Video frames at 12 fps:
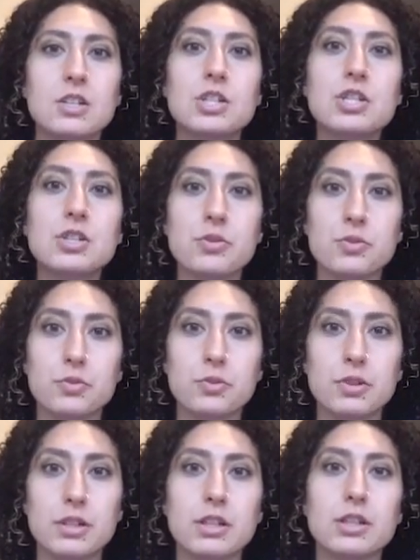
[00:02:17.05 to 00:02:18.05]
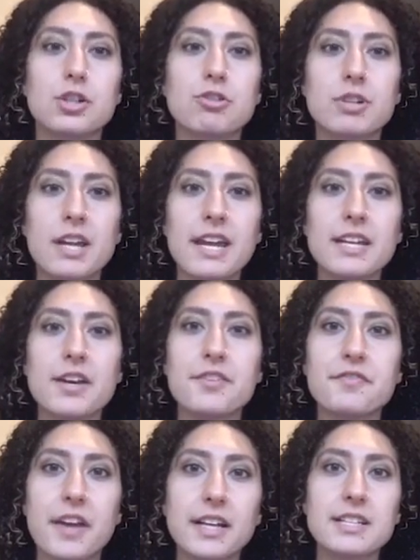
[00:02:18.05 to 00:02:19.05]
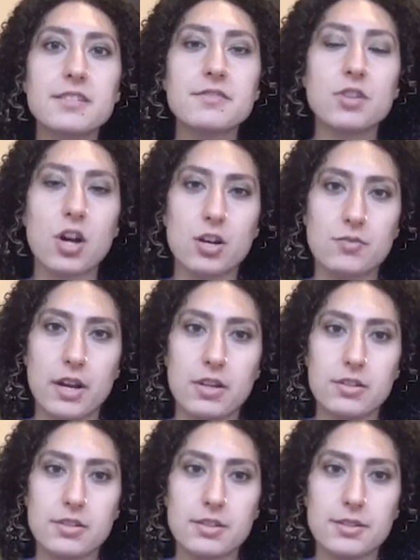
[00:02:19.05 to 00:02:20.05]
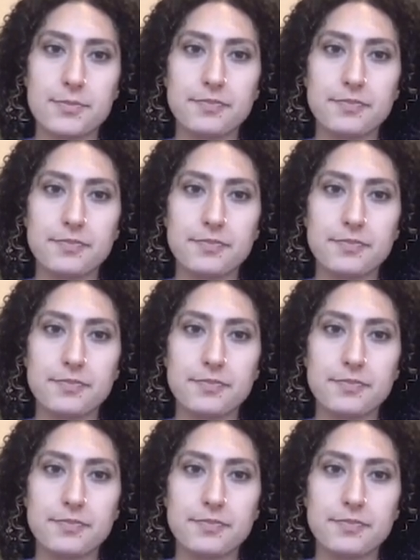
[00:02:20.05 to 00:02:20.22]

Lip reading: 2. Create effective guardrails.